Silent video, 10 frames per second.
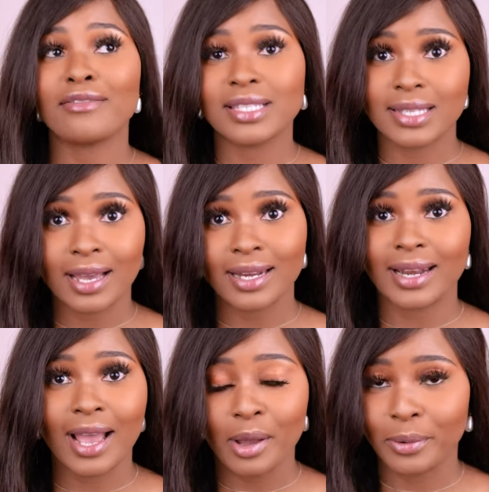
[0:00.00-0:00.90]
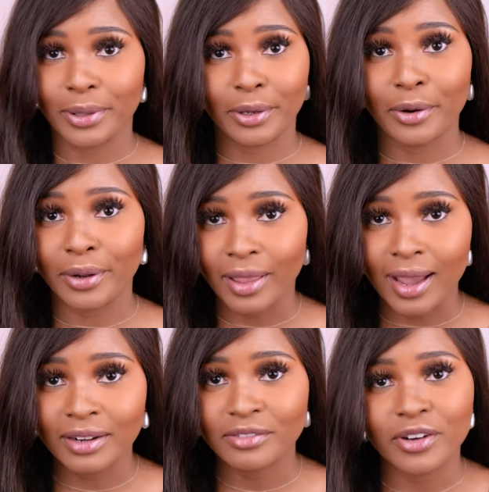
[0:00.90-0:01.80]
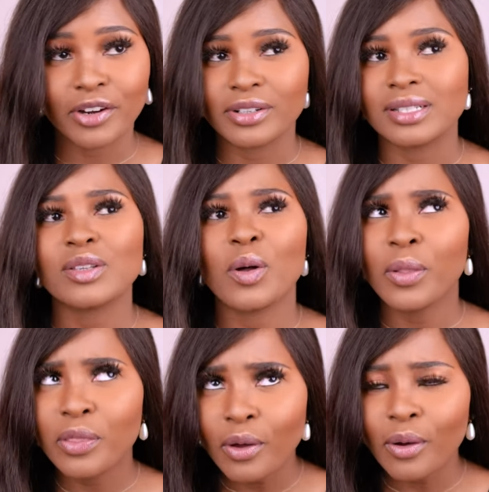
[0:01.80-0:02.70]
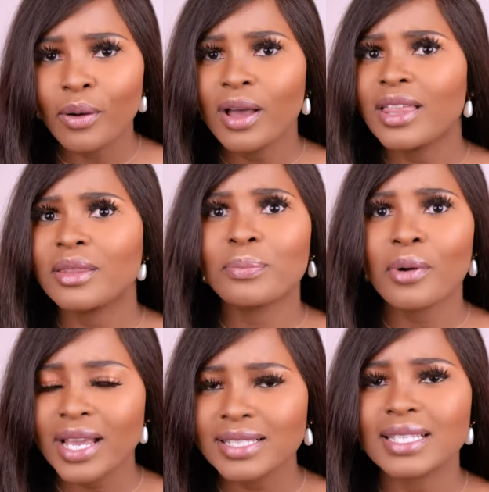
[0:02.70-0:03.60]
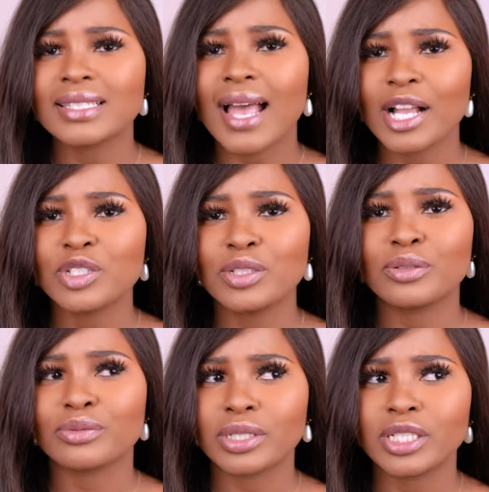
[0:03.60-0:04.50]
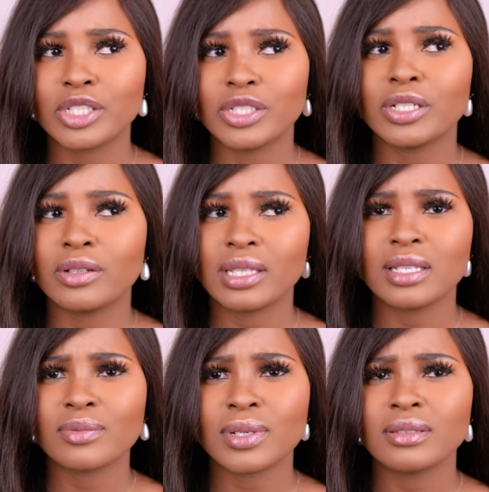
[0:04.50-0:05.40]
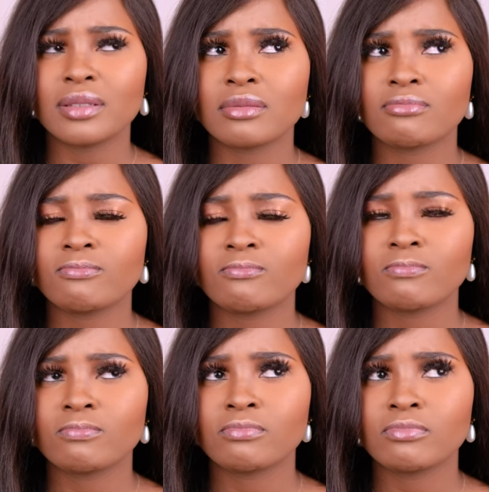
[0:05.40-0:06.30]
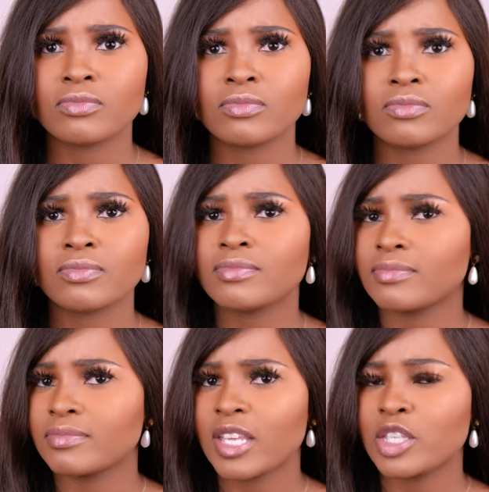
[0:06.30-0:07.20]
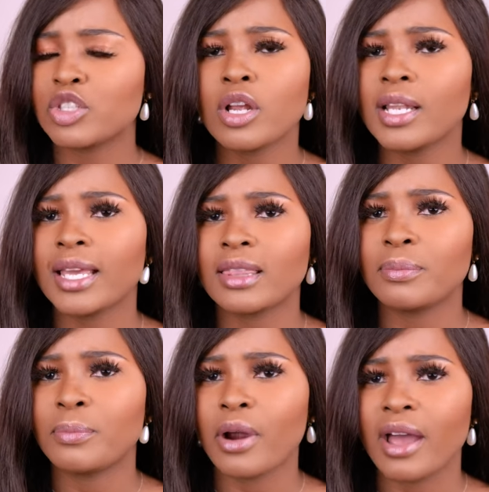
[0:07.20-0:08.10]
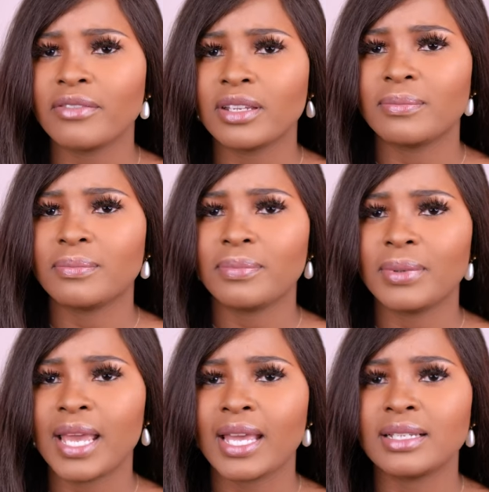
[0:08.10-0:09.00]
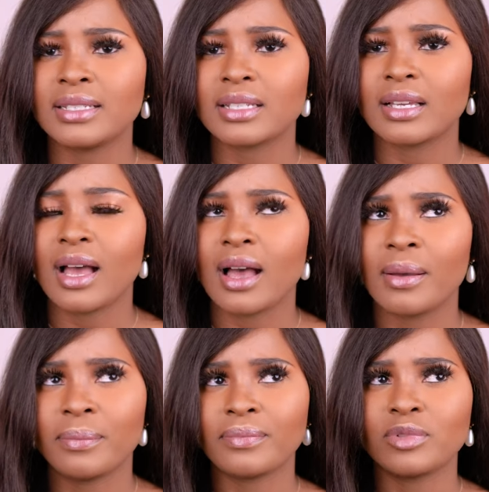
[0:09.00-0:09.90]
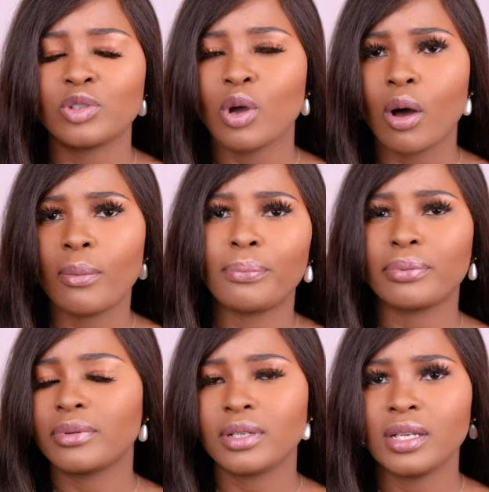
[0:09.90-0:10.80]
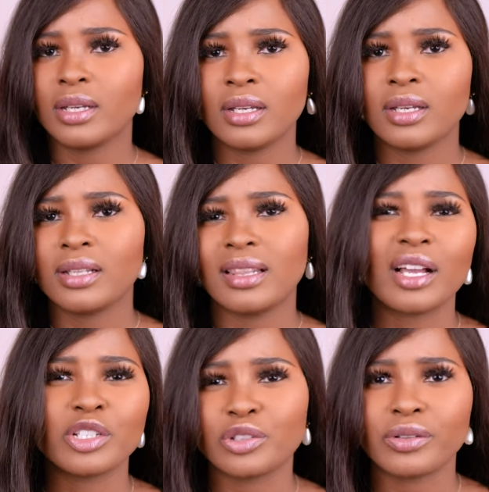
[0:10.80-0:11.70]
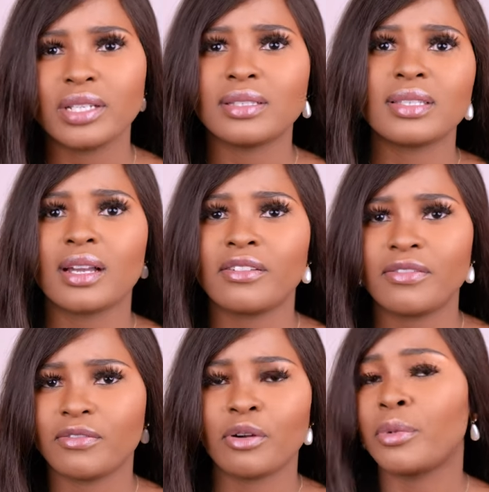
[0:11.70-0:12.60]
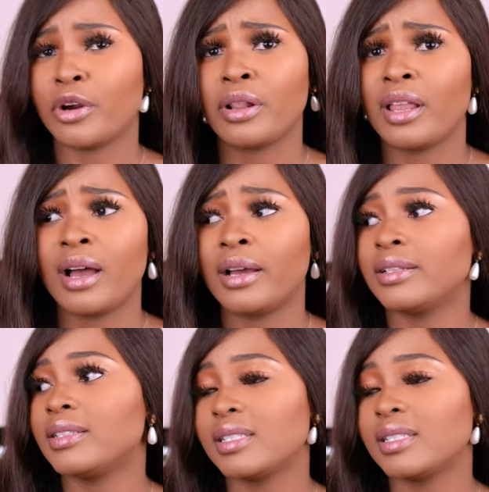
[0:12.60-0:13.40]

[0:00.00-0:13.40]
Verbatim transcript: I've started out with a Guerlain fragrance, although the pricing is actually really good on these ones. It's not like the private blend um, top luxury stuff from Guerlain.